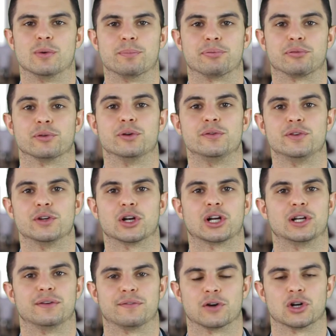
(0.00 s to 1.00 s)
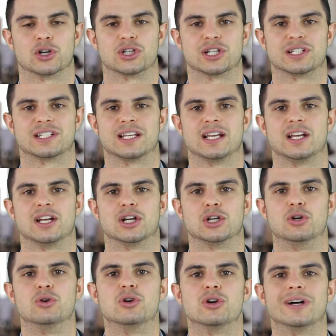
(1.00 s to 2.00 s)
to improve your conversions,
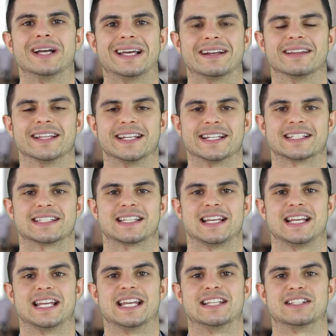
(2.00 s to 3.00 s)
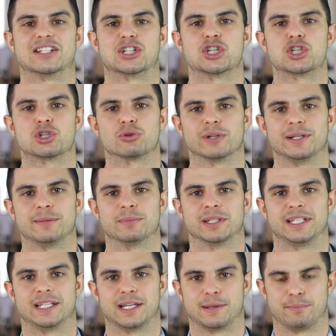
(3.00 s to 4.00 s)
Google Analytics is
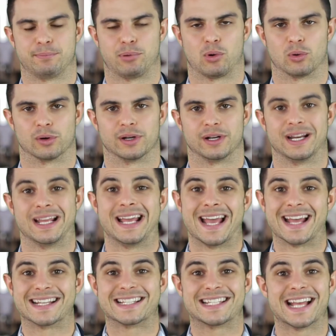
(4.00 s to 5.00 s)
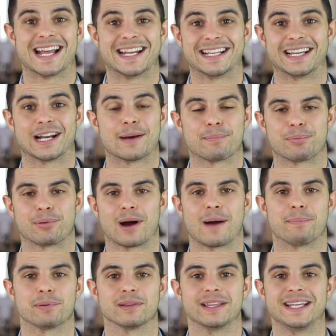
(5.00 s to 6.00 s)
extremely important. And setting it up
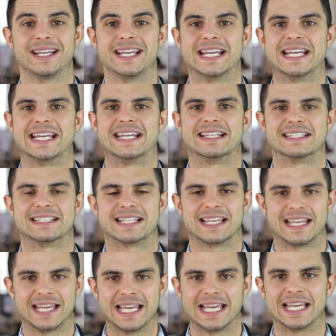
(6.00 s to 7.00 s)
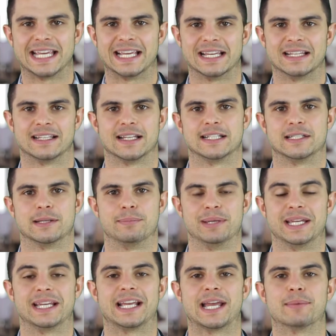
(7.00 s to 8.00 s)
properly is key to
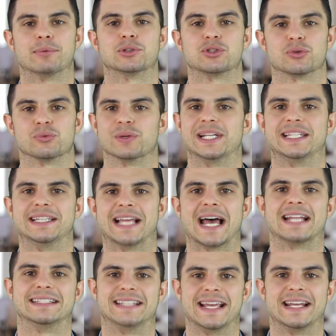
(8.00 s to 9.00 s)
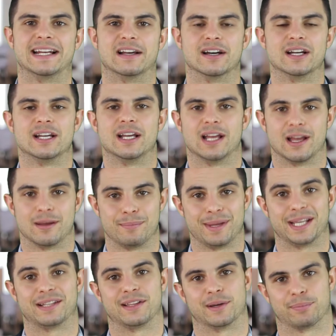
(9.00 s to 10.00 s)
being able to read that data and
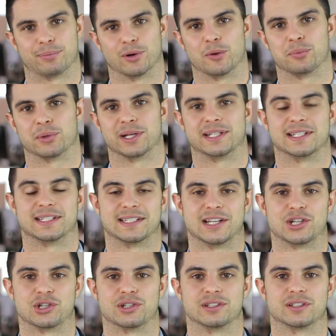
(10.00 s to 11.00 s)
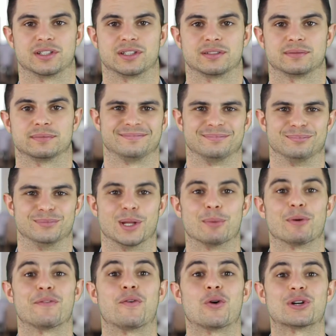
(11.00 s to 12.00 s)
make the appropriate decisions.
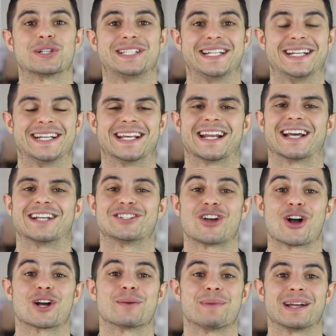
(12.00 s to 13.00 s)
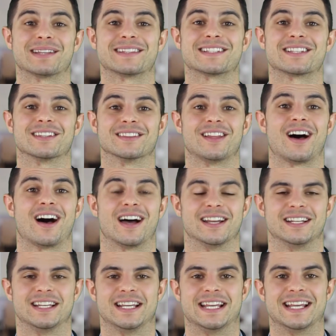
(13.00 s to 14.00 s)
Number 14, and I talk about this a
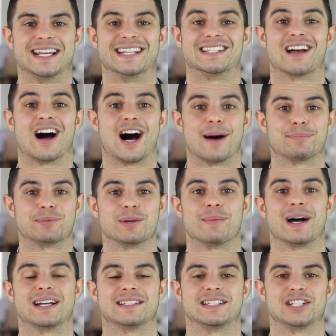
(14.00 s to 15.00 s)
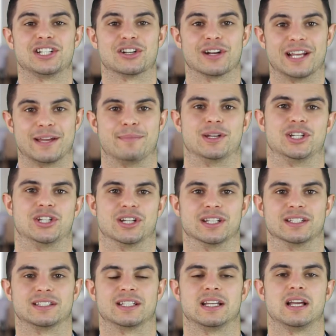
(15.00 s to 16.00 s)
lot, is optimizing your
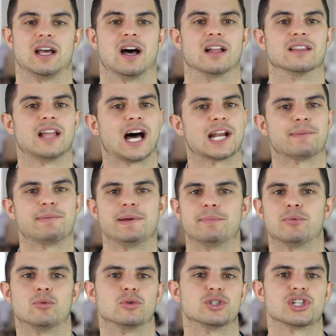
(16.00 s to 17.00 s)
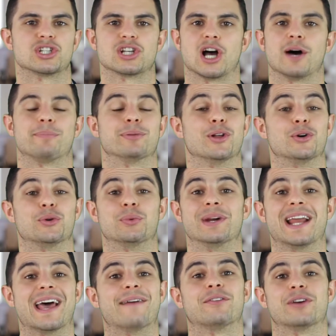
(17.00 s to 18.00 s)
images. A lot of people will just upload
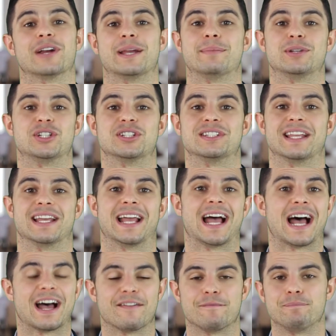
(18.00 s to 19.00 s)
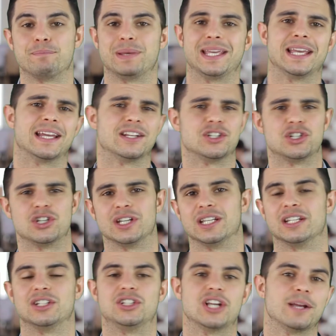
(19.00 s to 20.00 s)
whatever images they have,
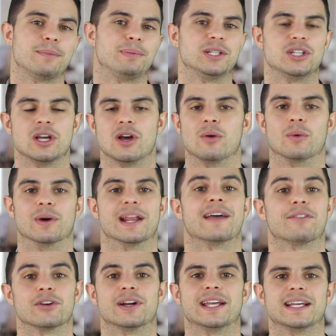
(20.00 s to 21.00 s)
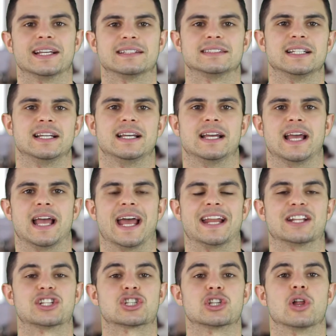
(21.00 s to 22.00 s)
PNG, JPG, whatever it is,
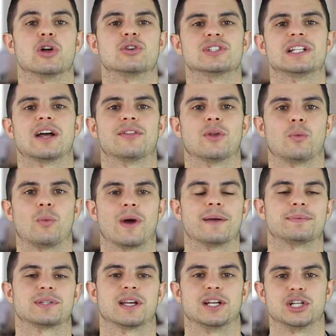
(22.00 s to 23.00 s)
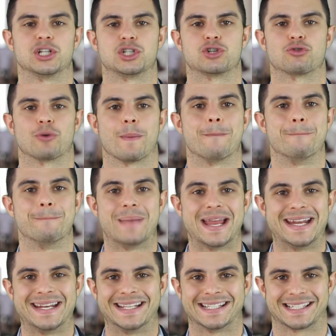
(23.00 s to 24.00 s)
and it slows down the website
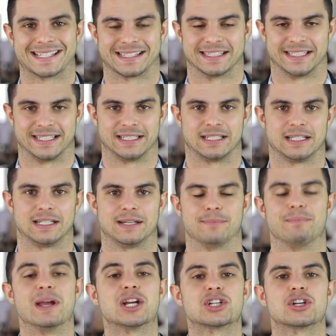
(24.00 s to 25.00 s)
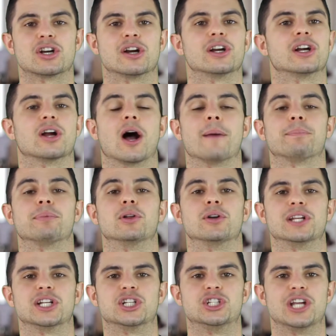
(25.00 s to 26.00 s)
tremendously. Make sure you're
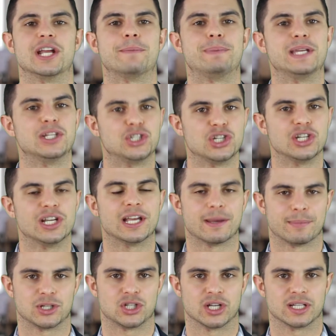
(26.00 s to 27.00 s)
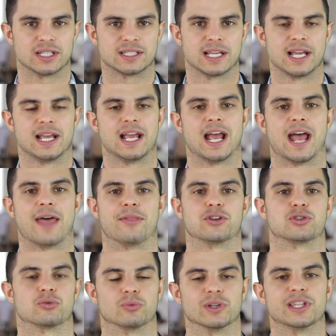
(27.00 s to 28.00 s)
uploading JPG images, and
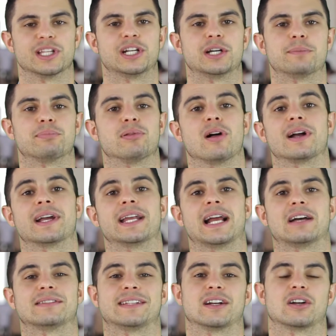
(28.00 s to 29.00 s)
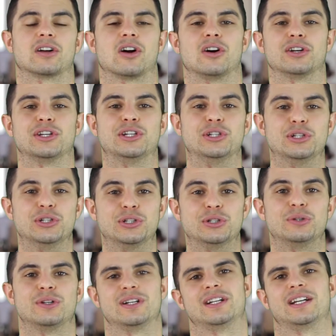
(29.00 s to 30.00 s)
there's a really good plugin out there called
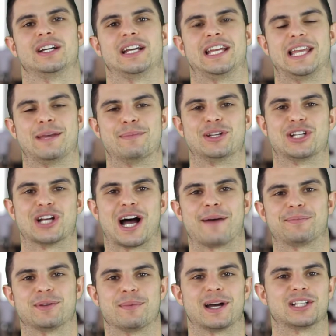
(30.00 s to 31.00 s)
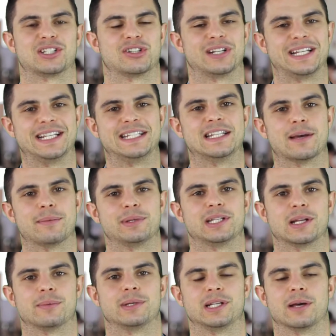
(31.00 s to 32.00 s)
Image Optimizer,
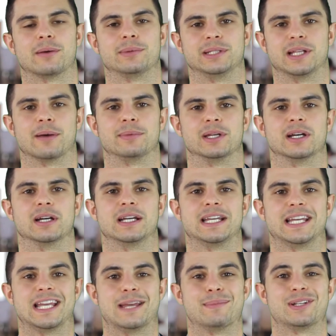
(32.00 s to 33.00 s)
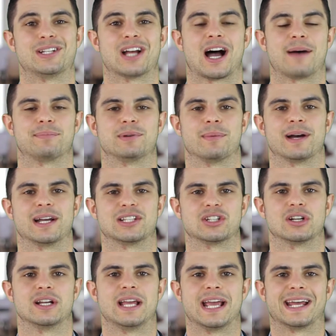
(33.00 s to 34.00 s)
EWWW Image
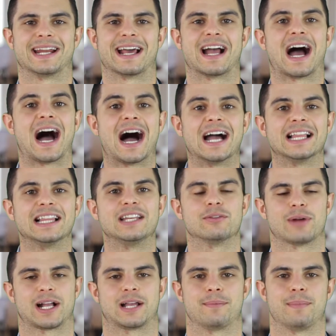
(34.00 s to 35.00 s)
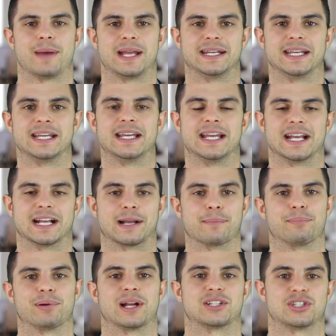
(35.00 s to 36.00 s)
Optimizer, and I highly recommend it. It
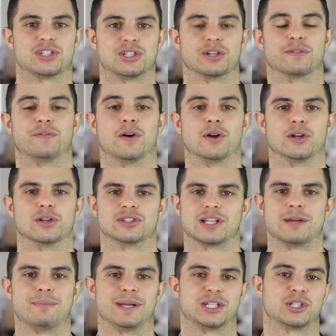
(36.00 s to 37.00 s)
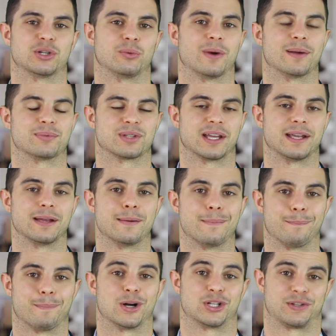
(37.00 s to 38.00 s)
compresses your photos and makes your website
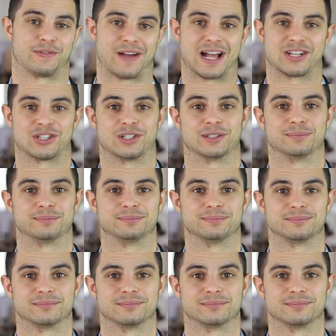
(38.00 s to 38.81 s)
much faster.